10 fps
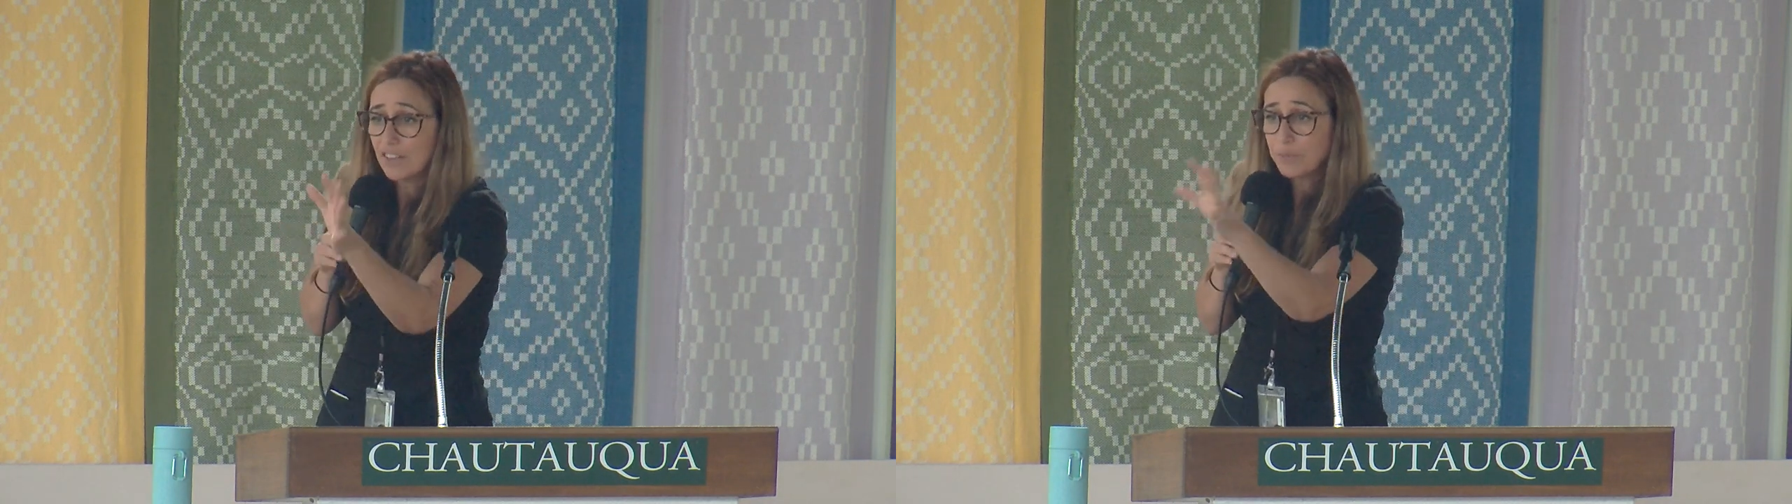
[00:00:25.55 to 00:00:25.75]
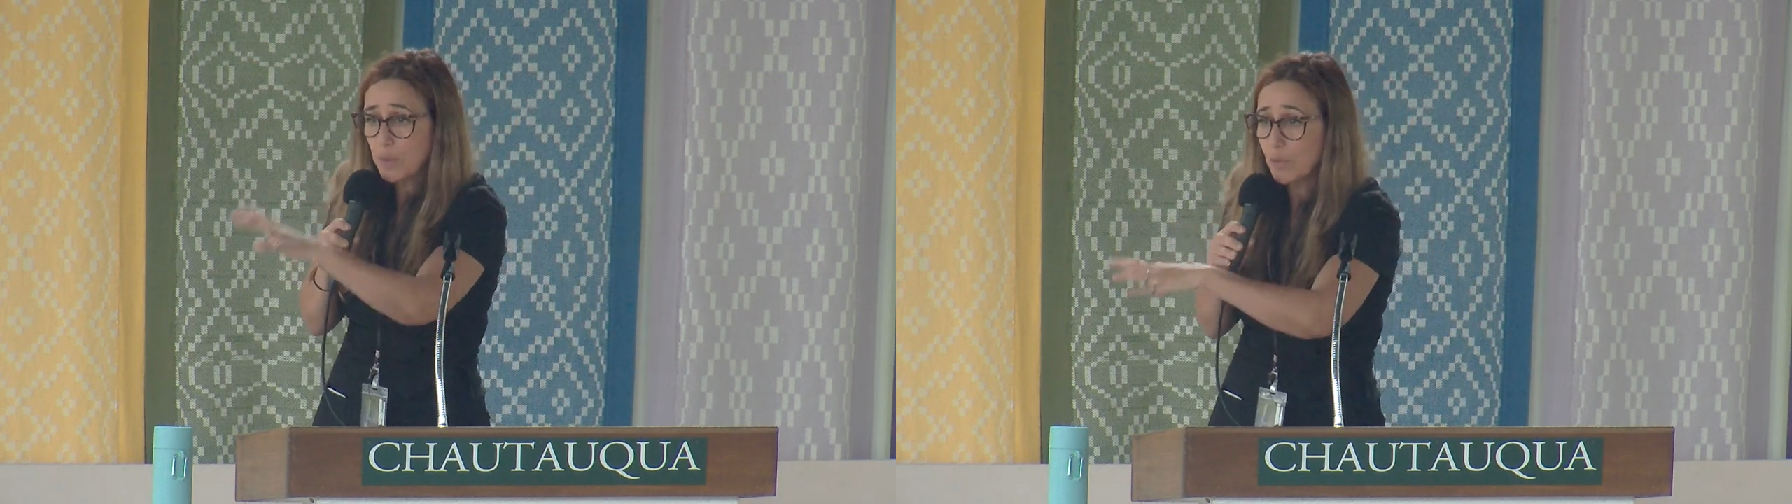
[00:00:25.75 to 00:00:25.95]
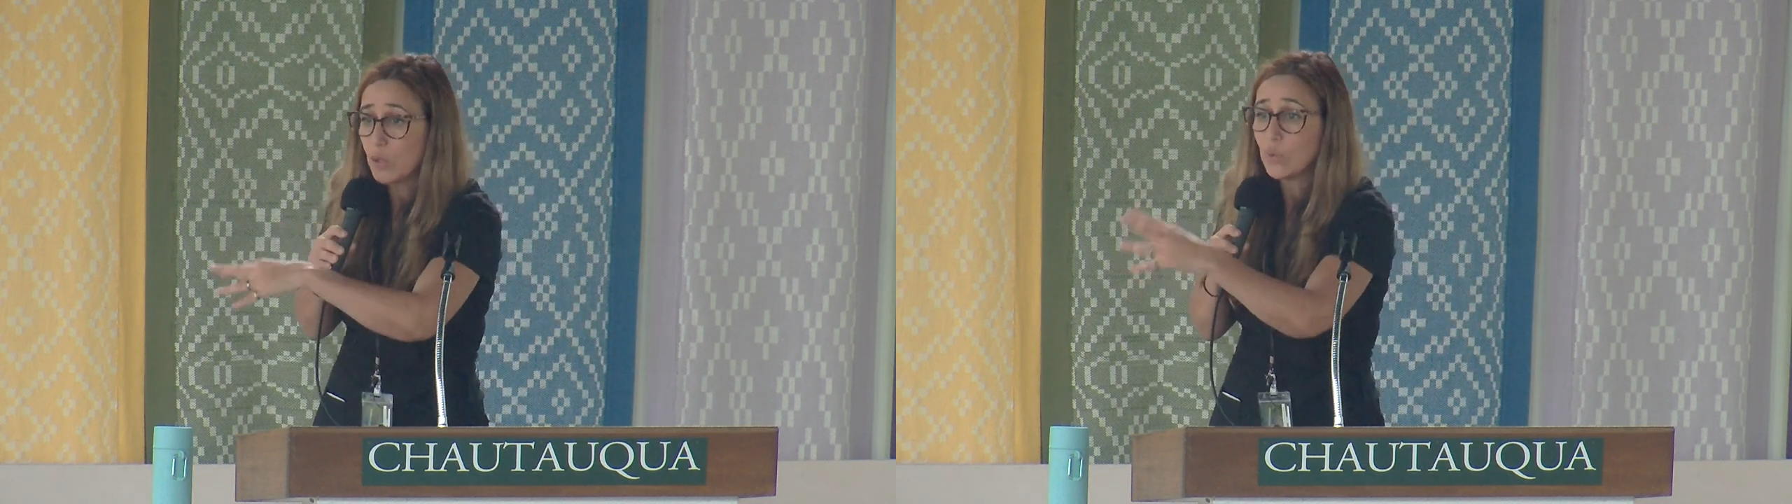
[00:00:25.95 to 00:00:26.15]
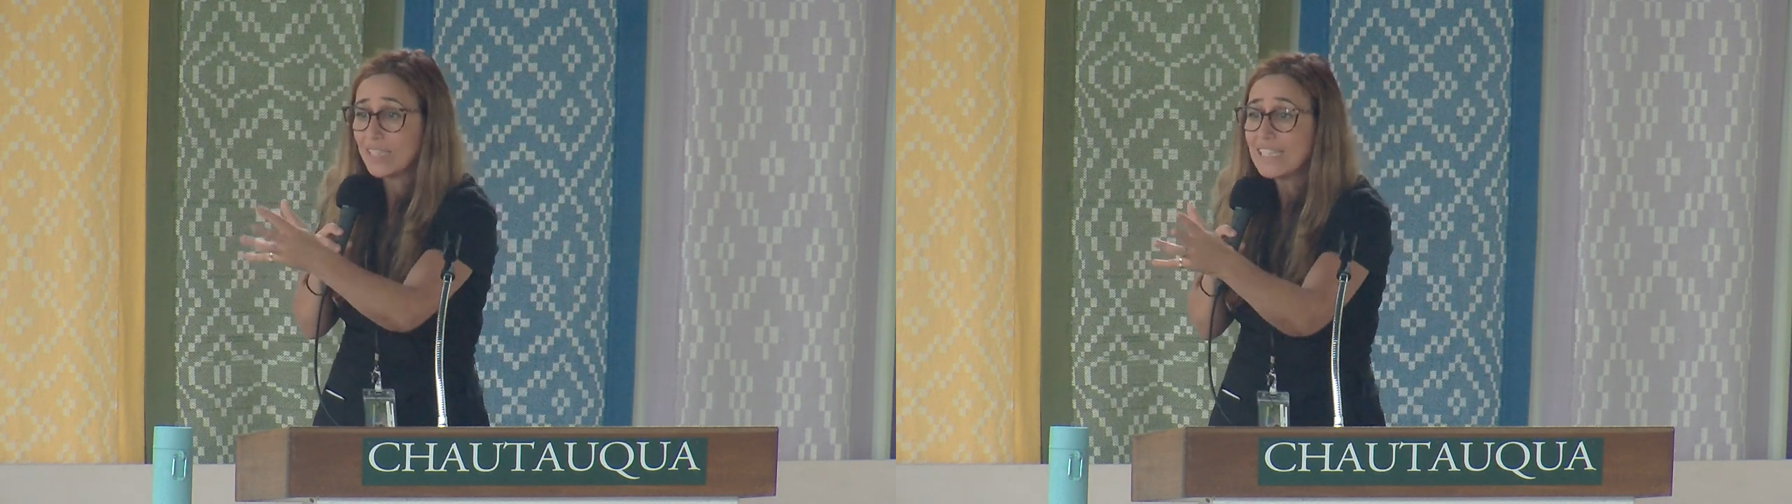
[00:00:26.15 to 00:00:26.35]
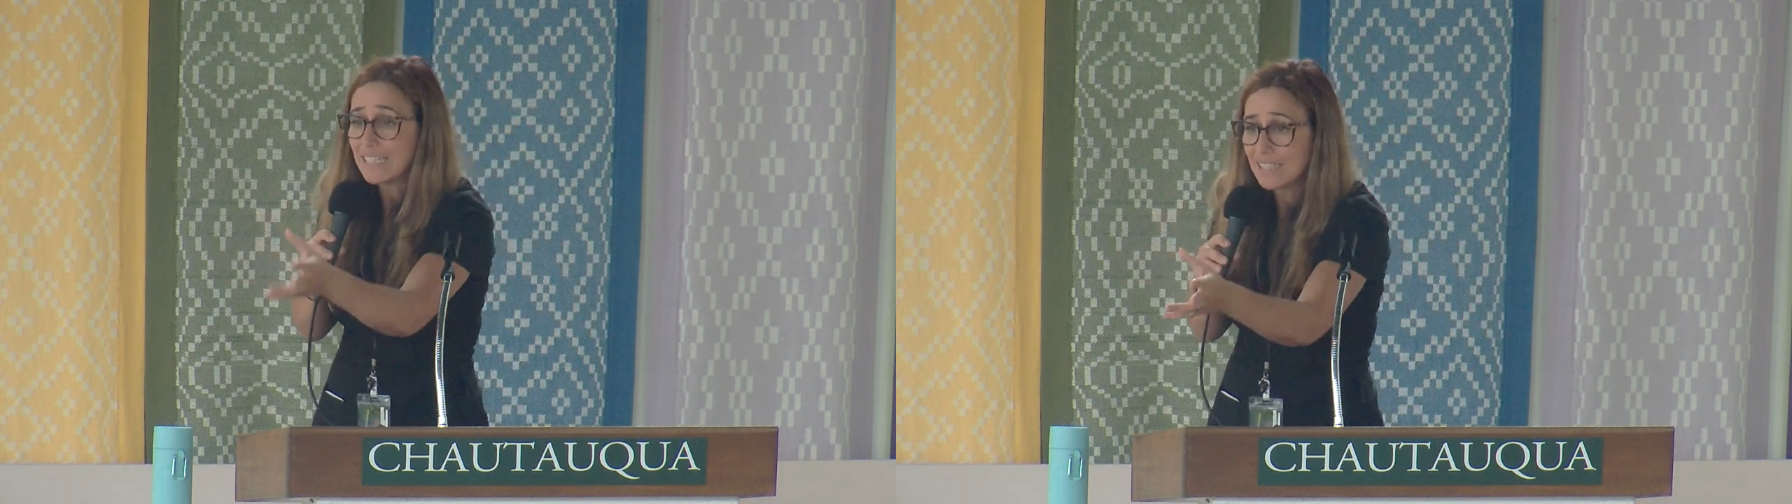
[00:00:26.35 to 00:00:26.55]
of people who
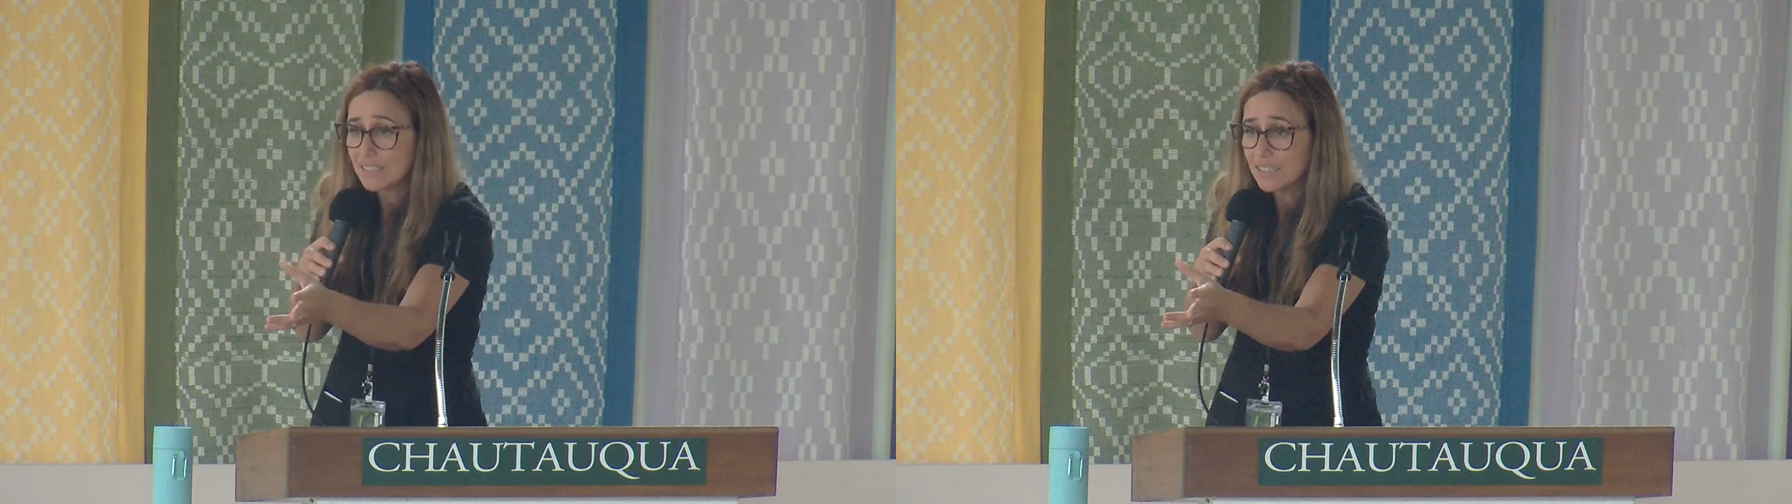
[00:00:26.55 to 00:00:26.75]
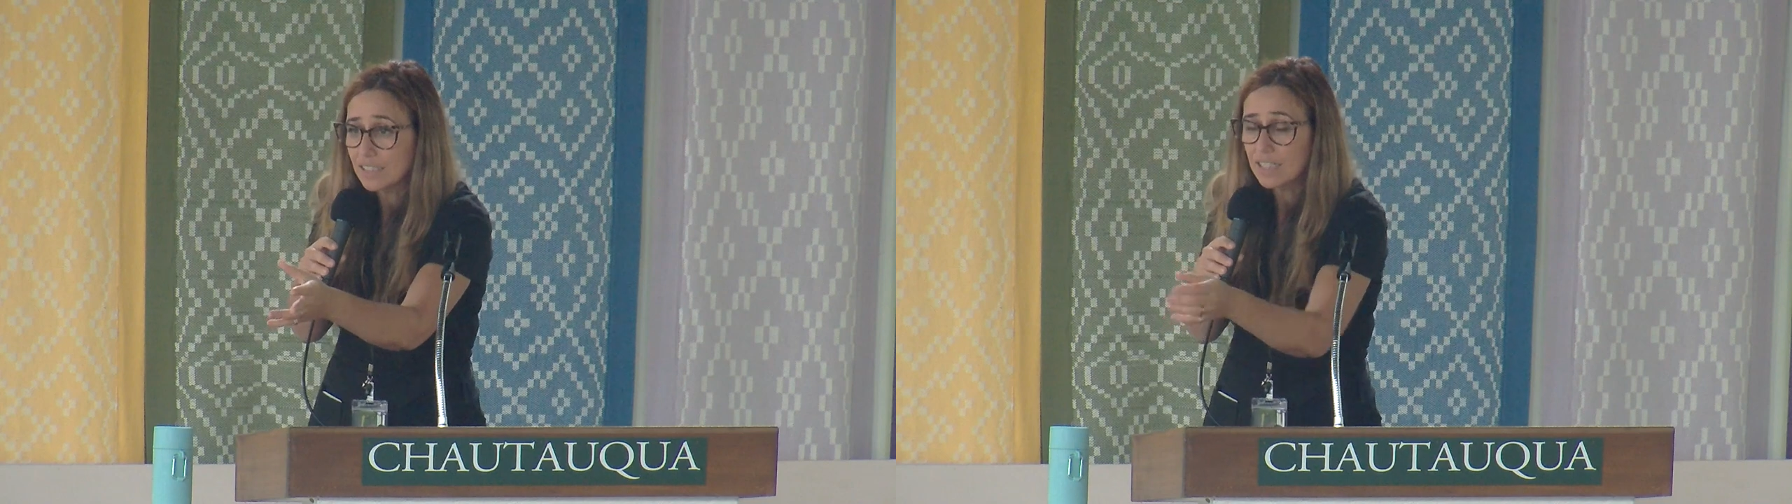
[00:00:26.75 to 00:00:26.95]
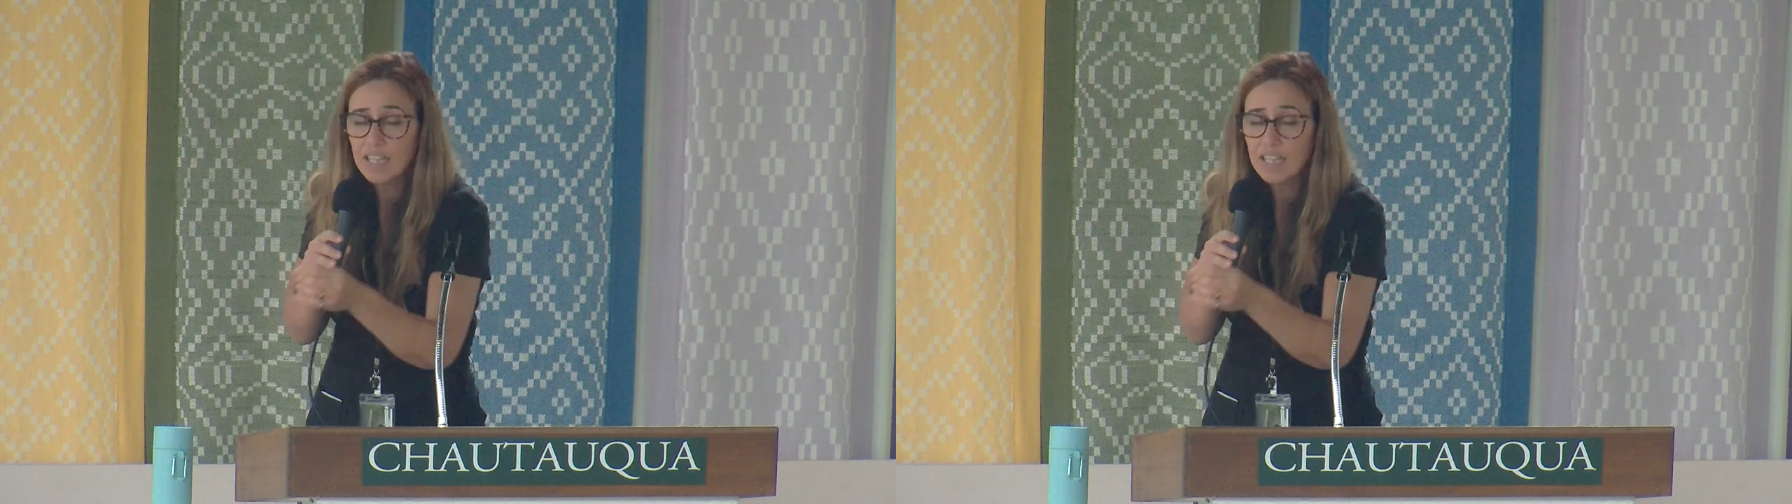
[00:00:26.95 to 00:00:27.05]
needed it.